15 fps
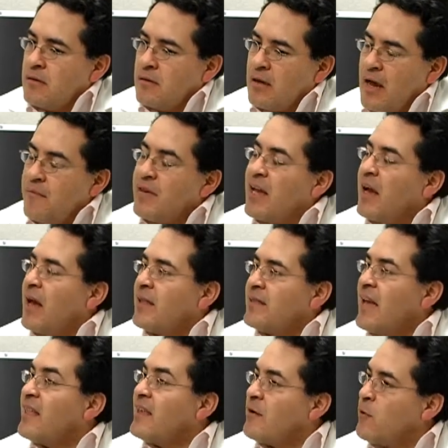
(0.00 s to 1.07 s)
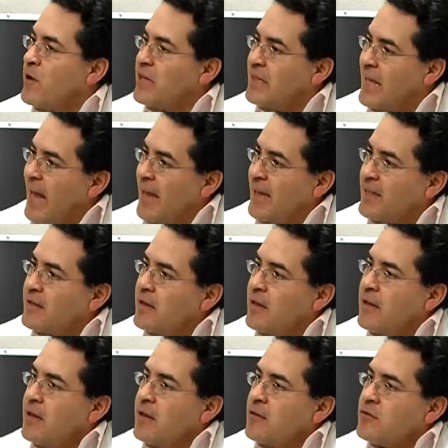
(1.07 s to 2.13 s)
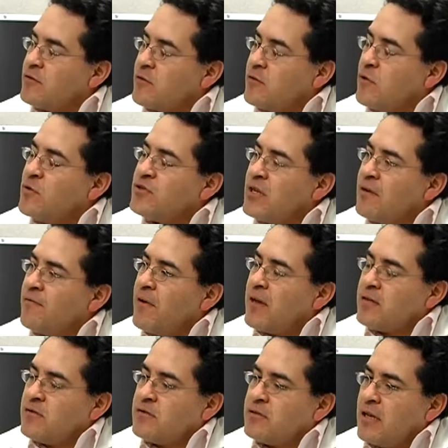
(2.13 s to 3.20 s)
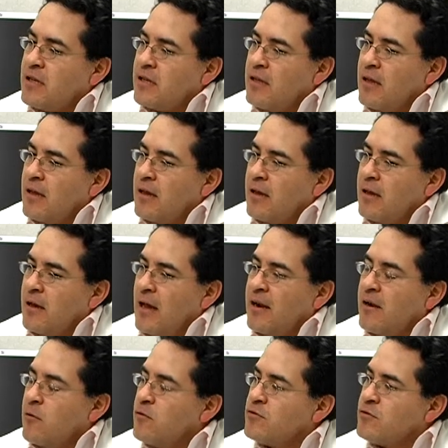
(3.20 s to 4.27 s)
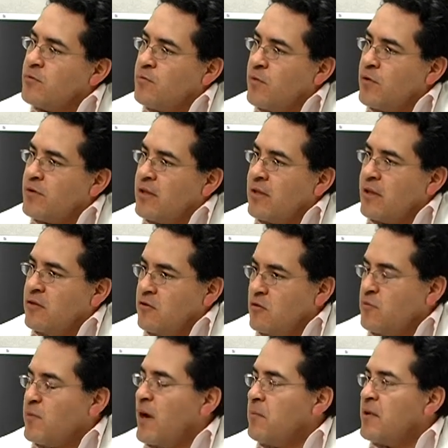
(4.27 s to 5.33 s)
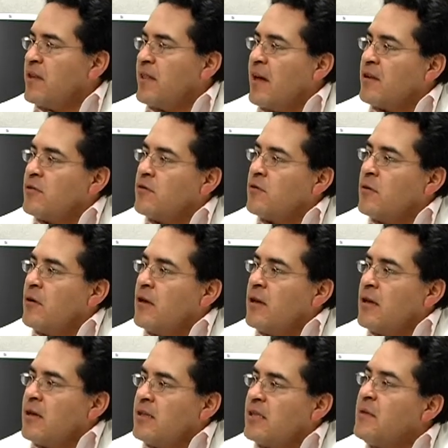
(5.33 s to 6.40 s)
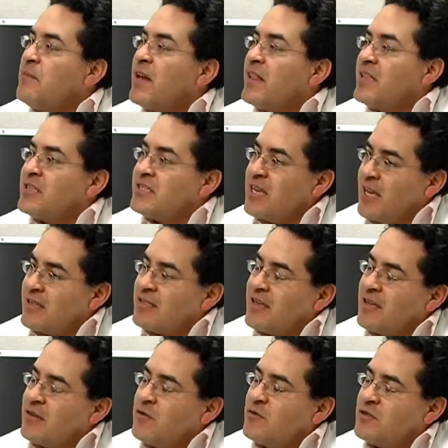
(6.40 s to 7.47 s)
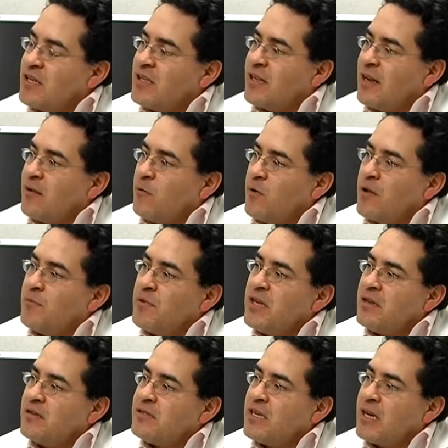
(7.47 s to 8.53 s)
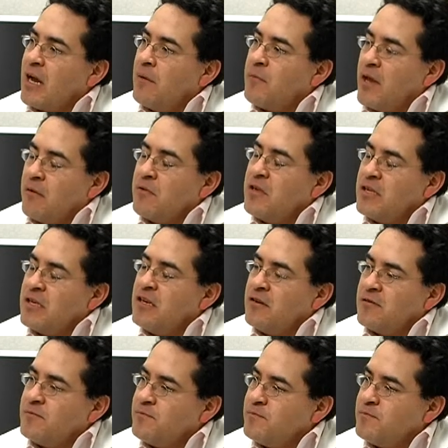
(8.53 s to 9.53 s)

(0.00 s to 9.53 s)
having an adequate diet. So those are factors that are also important, and your primary doctor typically checks in your general well-being checkup every year.